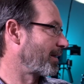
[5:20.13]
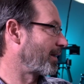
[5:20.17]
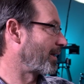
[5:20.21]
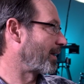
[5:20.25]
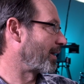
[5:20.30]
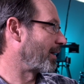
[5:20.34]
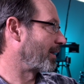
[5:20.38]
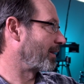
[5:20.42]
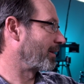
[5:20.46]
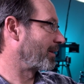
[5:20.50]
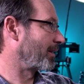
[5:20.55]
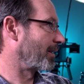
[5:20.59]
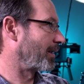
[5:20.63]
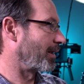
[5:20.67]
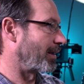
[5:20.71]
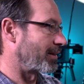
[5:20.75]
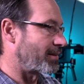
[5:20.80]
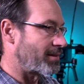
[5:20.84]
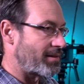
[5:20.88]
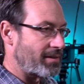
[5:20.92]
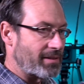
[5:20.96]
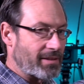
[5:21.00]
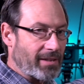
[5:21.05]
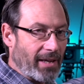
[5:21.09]

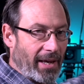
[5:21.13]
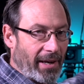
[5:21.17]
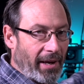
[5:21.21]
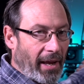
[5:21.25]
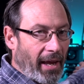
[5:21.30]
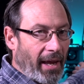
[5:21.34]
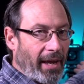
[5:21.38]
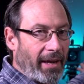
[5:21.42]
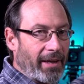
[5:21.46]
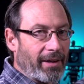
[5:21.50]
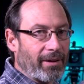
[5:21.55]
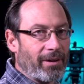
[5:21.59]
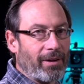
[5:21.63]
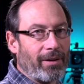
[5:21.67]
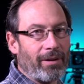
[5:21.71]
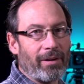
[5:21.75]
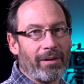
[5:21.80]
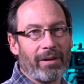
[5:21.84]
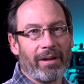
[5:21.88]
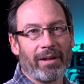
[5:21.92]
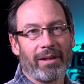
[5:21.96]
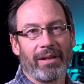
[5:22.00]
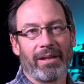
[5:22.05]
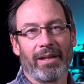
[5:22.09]
It's at an
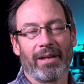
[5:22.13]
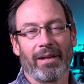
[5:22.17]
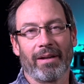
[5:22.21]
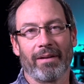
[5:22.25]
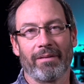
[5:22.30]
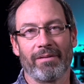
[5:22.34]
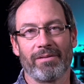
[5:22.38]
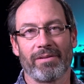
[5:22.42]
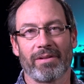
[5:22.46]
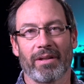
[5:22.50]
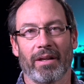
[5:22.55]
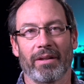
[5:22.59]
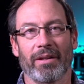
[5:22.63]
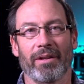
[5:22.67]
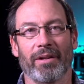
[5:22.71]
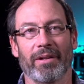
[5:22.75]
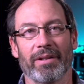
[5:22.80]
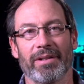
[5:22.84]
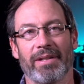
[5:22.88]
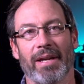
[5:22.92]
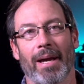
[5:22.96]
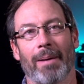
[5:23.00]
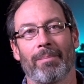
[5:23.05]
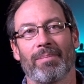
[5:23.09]
angle. It gives a
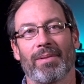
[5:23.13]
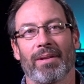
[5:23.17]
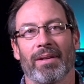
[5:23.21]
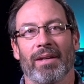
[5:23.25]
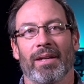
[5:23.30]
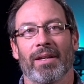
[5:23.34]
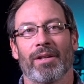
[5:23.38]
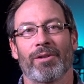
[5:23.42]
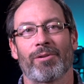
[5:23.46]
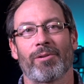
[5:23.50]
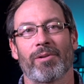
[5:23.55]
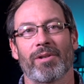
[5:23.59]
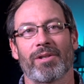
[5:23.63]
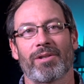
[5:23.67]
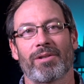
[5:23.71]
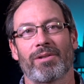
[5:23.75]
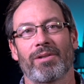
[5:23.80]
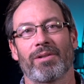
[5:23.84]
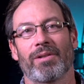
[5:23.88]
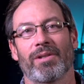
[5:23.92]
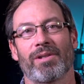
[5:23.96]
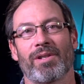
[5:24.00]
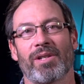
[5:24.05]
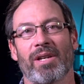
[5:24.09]
little depth and interest
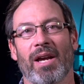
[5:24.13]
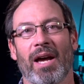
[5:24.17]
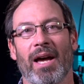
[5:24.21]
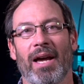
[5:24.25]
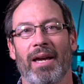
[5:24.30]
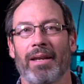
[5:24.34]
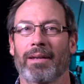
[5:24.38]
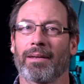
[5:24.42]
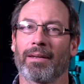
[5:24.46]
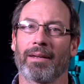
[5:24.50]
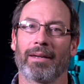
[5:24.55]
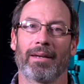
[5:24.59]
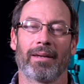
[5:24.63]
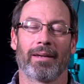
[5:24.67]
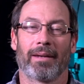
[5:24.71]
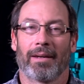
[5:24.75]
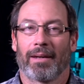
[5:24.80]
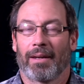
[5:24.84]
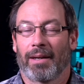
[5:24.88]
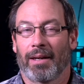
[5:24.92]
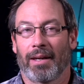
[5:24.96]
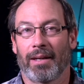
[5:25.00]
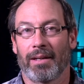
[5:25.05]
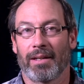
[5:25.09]
to the shot,
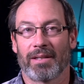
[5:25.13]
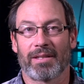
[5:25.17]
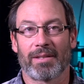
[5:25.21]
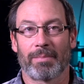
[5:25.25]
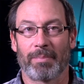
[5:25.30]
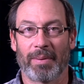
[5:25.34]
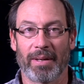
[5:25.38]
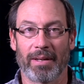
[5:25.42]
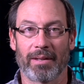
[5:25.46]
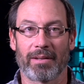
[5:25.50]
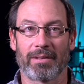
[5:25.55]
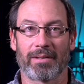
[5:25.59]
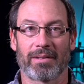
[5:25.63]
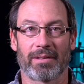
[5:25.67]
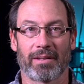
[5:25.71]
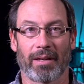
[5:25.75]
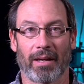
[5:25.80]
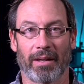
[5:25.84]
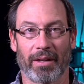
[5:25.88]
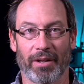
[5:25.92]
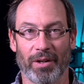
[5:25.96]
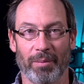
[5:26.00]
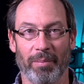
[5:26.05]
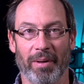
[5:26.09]
and it speaks
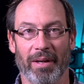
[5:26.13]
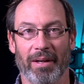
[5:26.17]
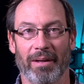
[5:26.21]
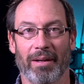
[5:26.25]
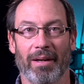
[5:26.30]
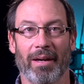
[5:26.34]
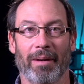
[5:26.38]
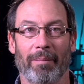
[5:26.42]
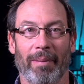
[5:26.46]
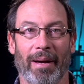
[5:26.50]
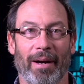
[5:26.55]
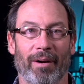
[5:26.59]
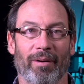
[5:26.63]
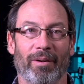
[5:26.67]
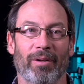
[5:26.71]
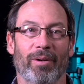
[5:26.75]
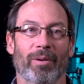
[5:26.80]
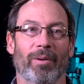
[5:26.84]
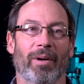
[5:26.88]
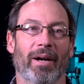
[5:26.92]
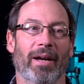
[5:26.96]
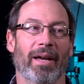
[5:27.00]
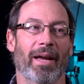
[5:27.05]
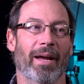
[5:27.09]
a little bit about
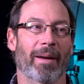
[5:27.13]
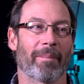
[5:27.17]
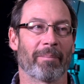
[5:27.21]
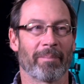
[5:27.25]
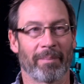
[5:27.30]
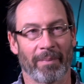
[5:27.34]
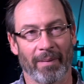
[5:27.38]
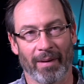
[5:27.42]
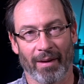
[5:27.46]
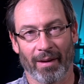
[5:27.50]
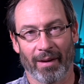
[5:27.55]
who I am.